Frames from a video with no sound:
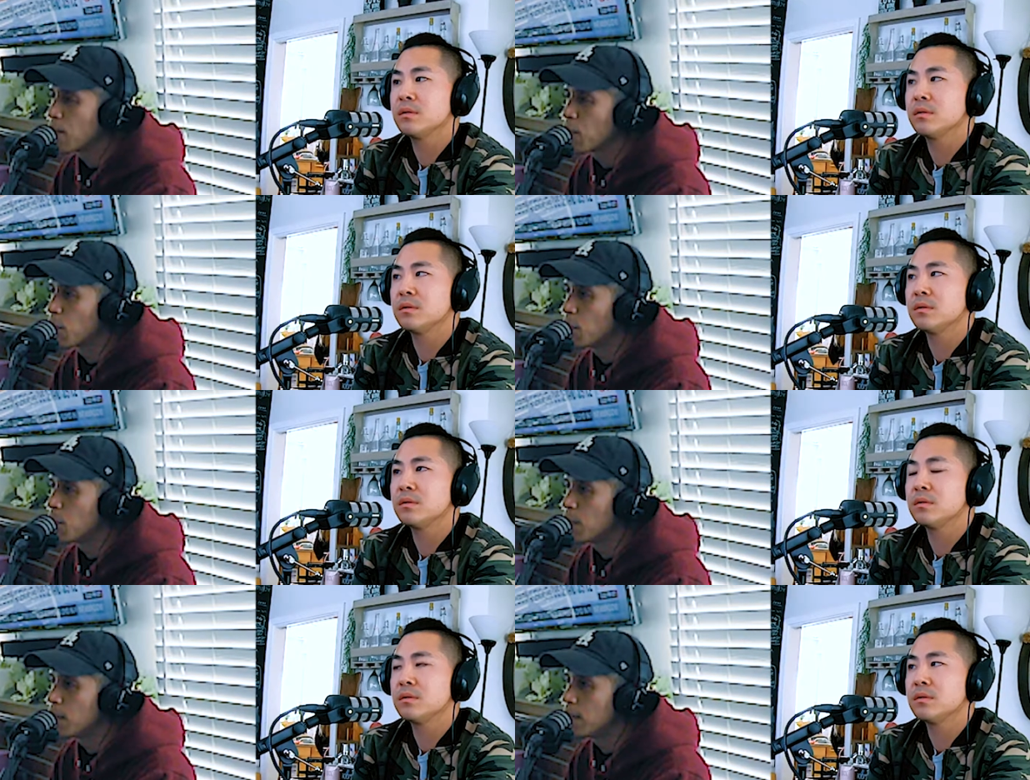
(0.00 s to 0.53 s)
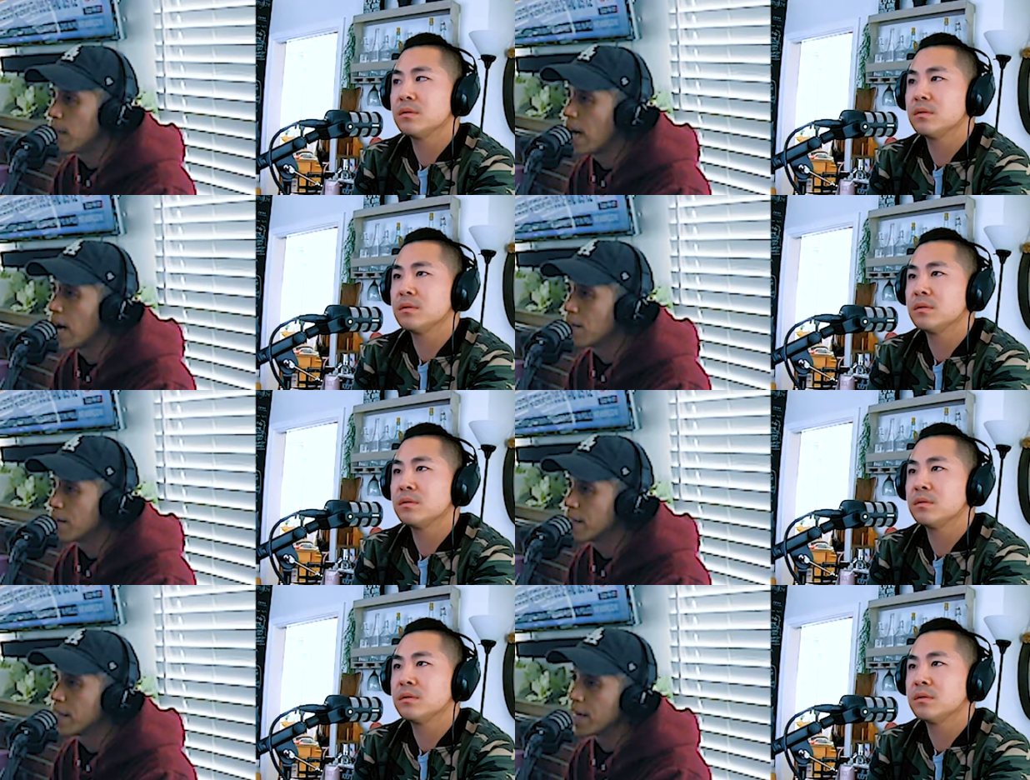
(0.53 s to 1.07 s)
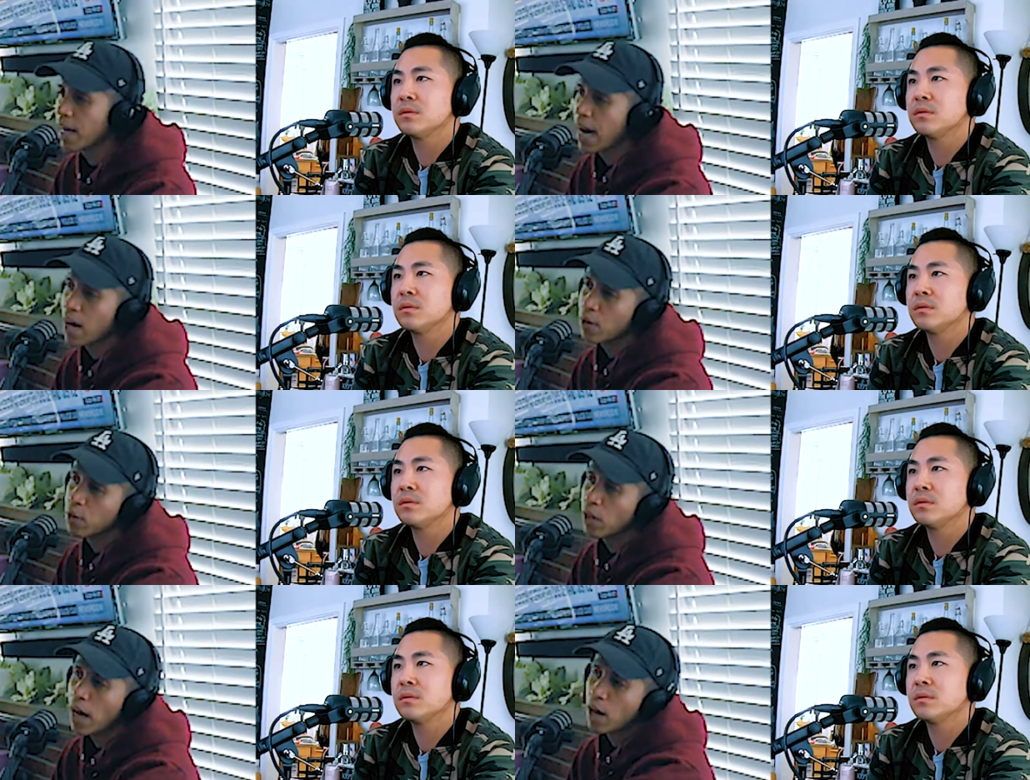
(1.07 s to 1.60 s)
Speaker 1: from an athlete, like, how
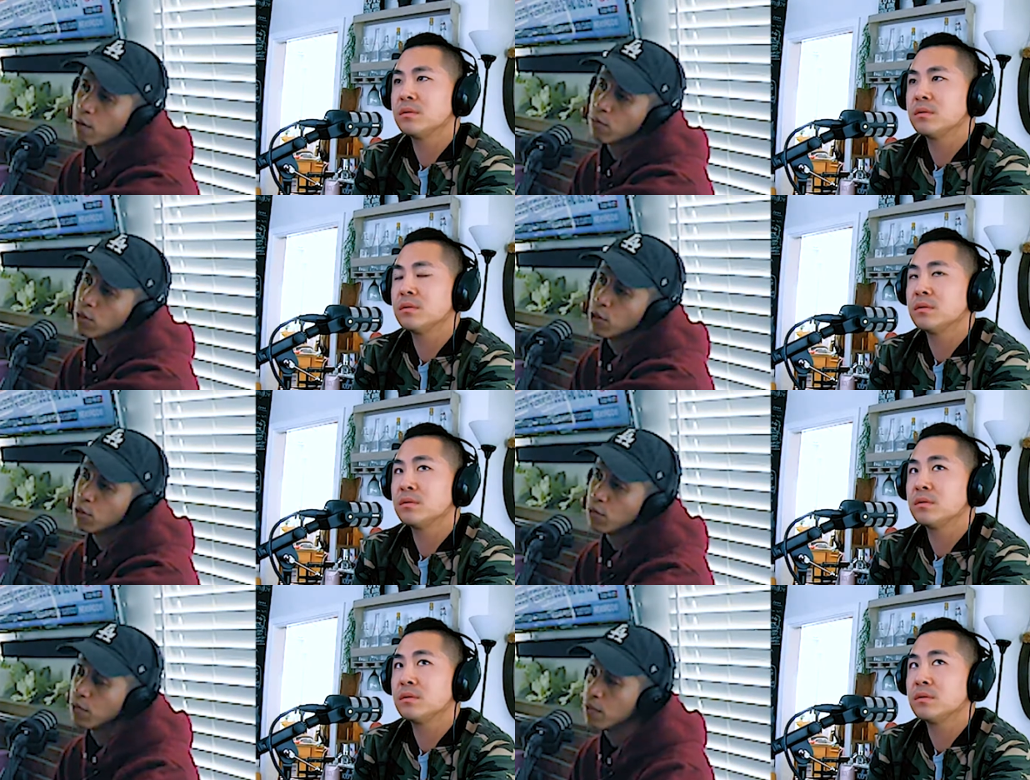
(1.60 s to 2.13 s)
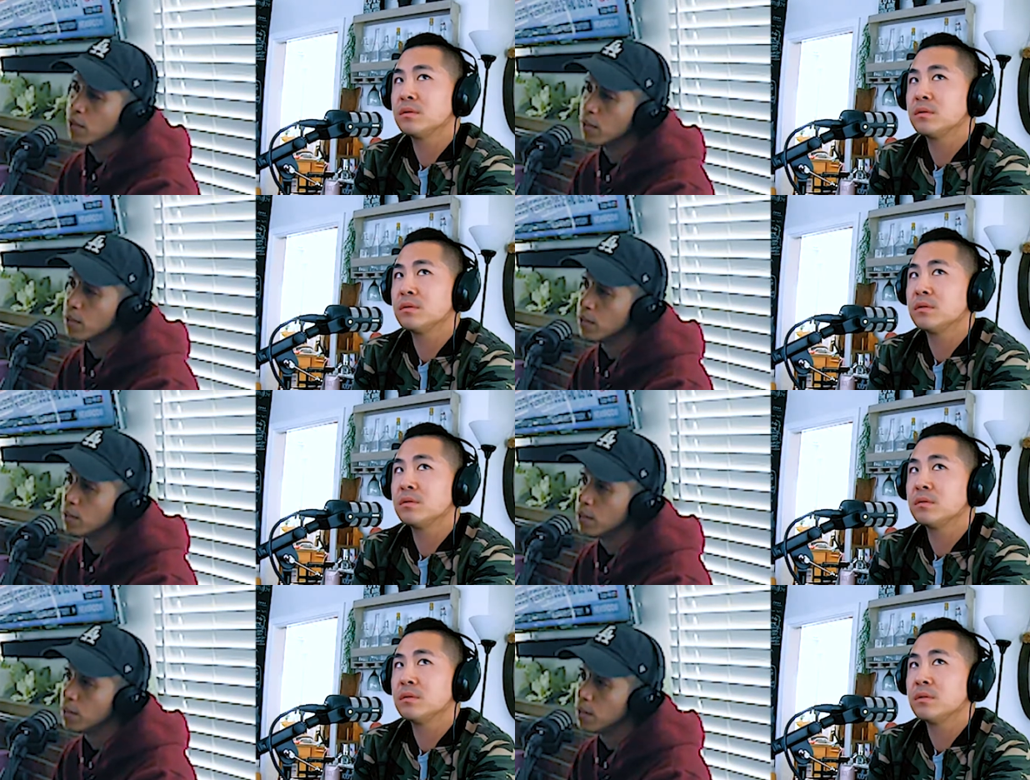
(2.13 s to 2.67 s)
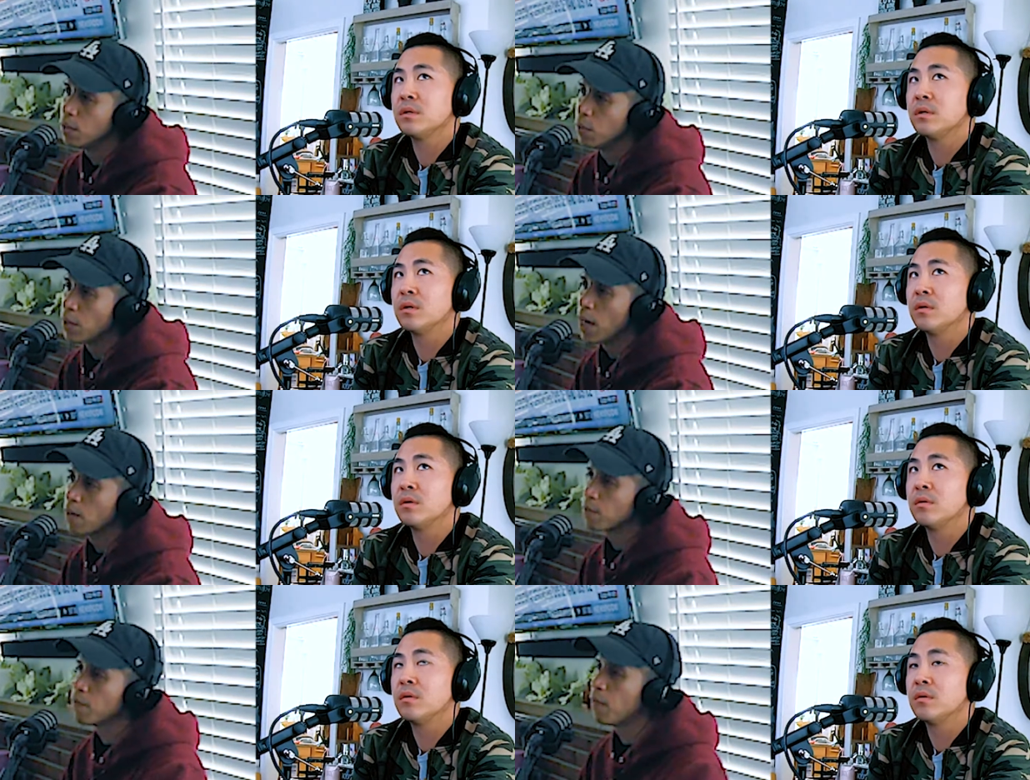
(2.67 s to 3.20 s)
do you, how would you feel?
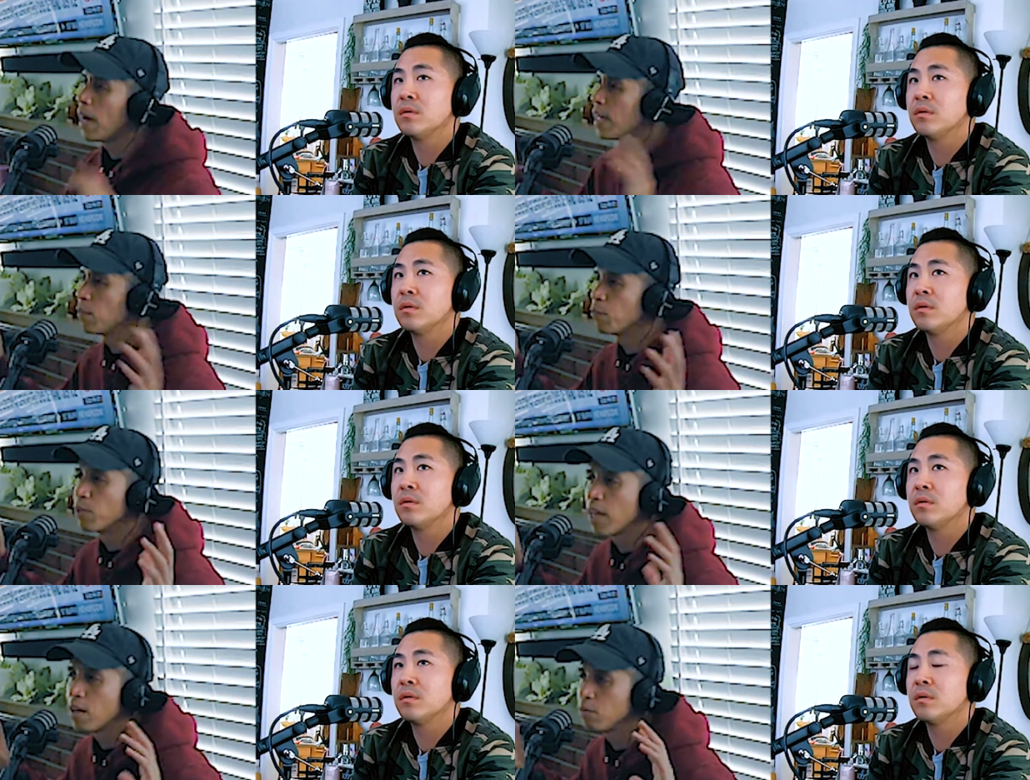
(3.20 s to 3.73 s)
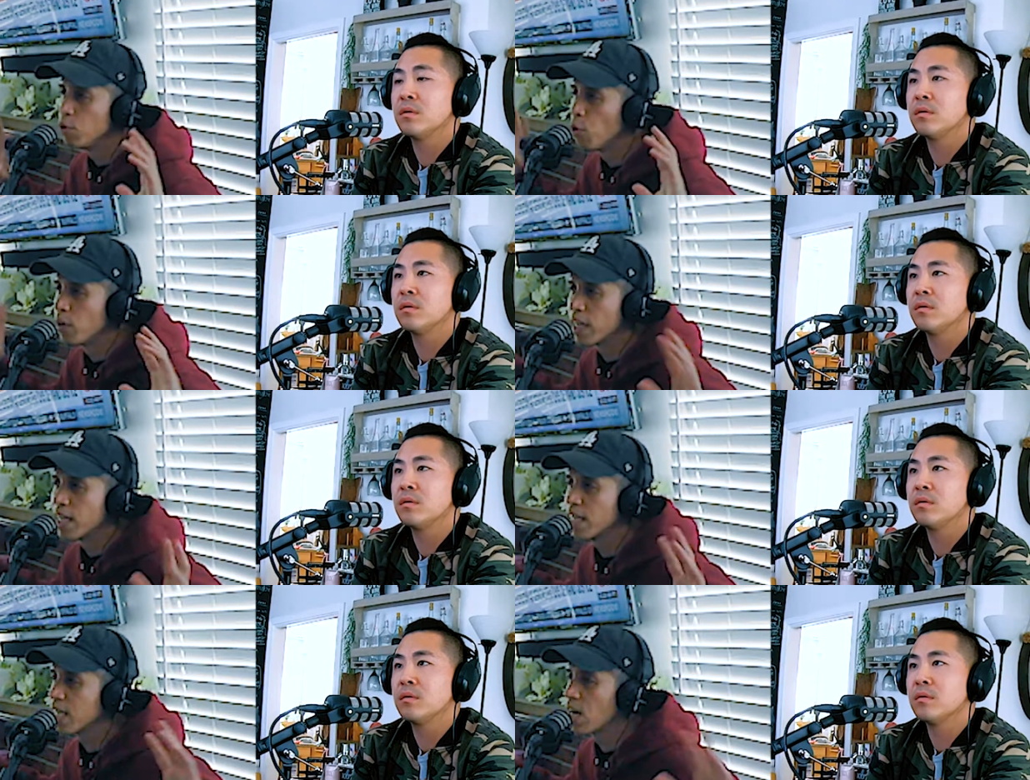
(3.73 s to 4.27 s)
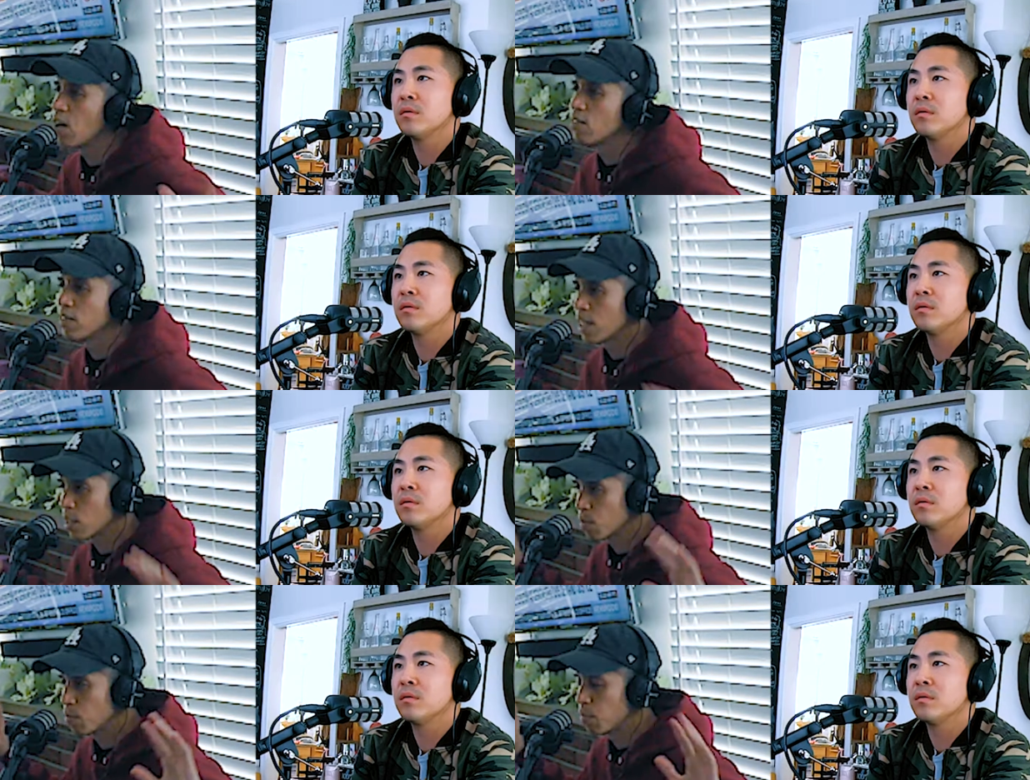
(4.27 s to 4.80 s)
Without find, without knowing any
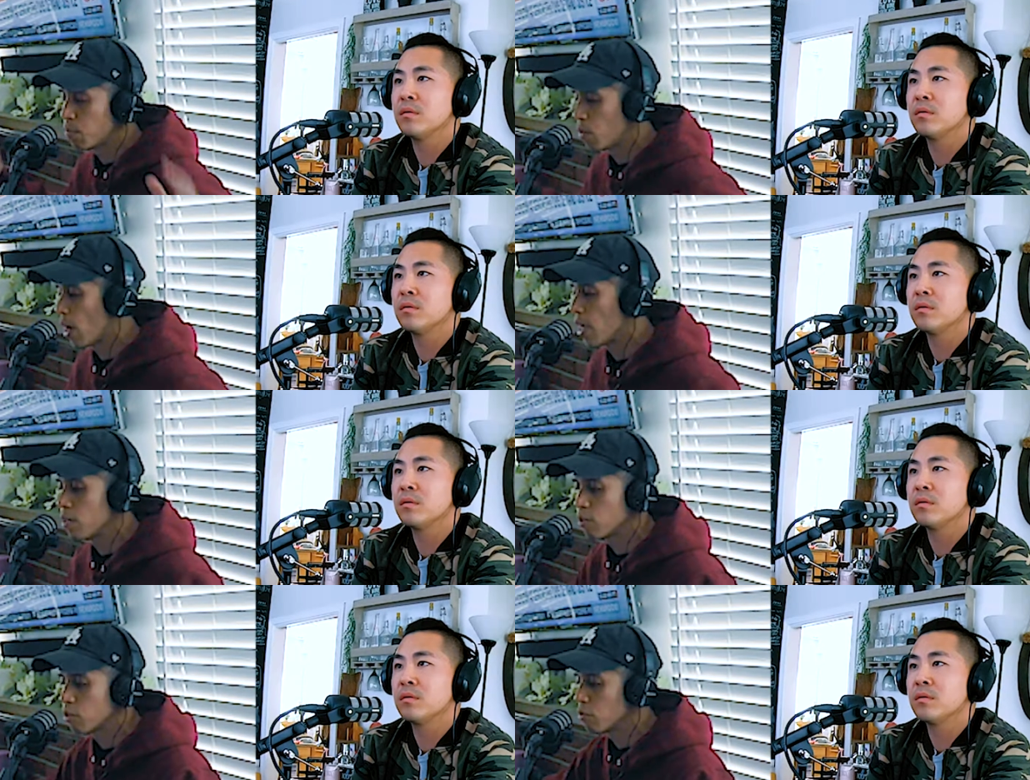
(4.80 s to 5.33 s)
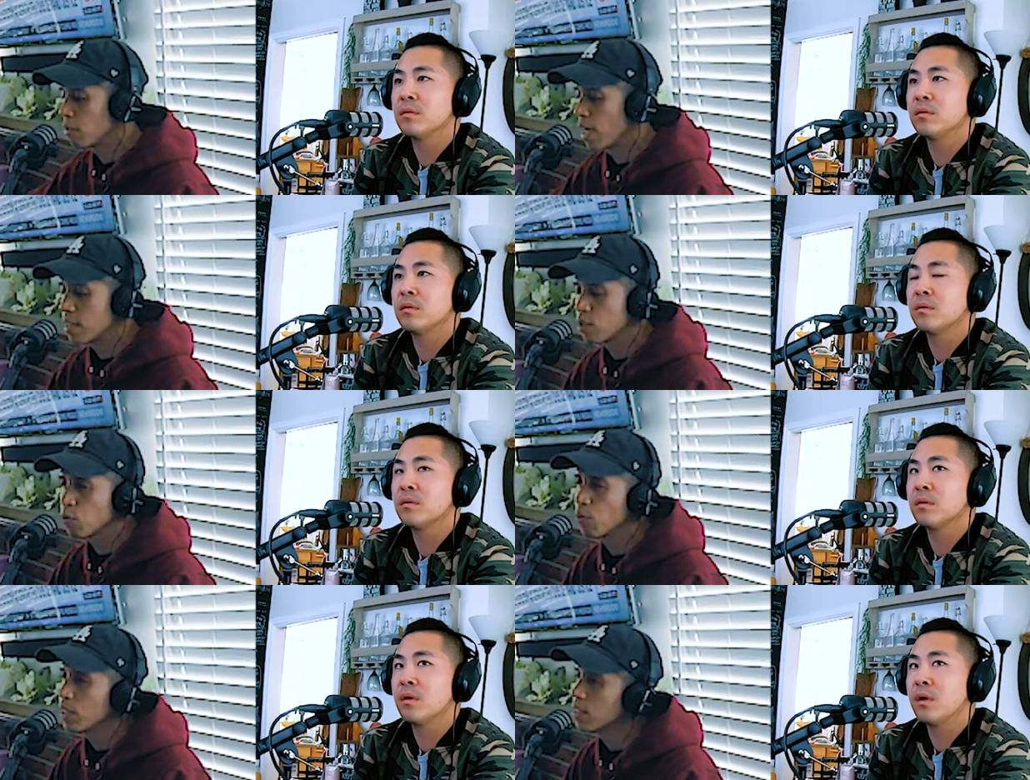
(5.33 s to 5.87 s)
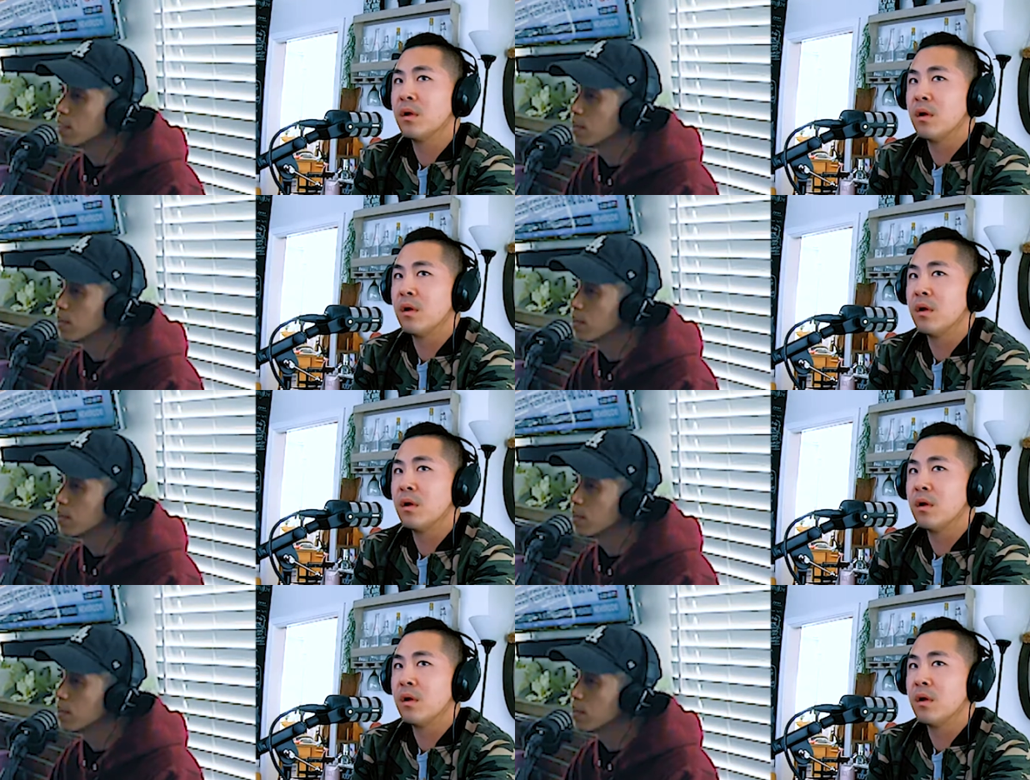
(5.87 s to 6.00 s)
context prior to that tweet.